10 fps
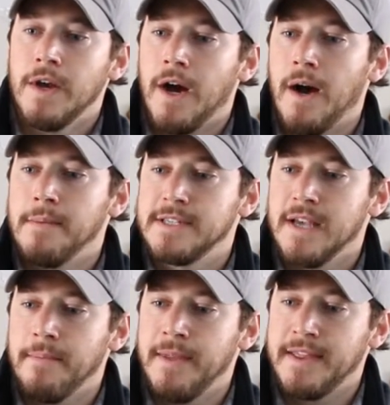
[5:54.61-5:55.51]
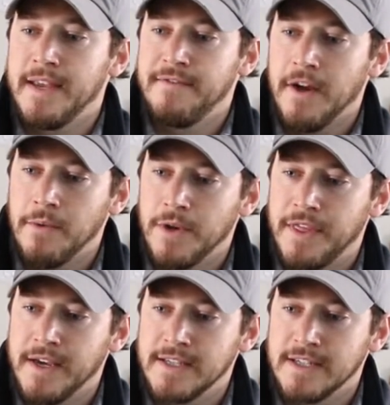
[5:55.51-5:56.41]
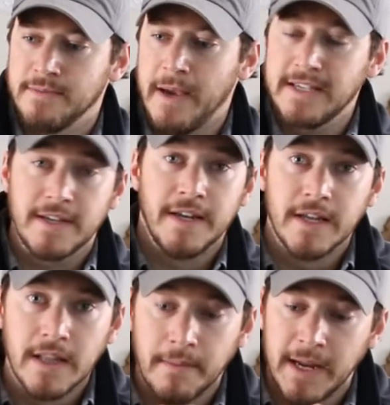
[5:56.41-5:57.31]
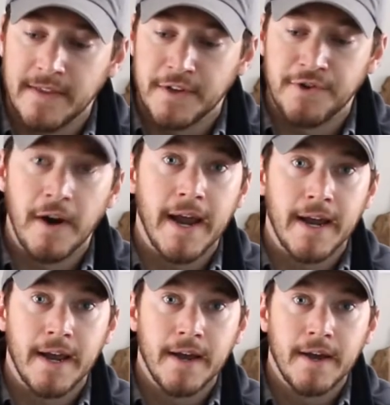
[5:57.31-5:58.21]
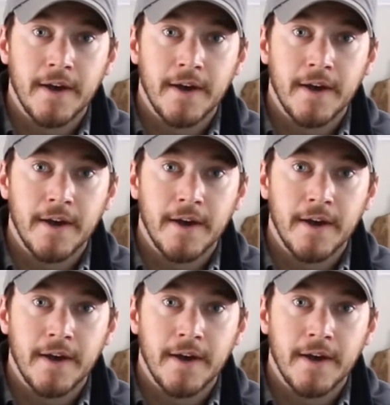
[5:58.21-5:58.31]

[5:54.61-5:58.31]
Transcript: And something that they've done with this is basically to eliminate the drag.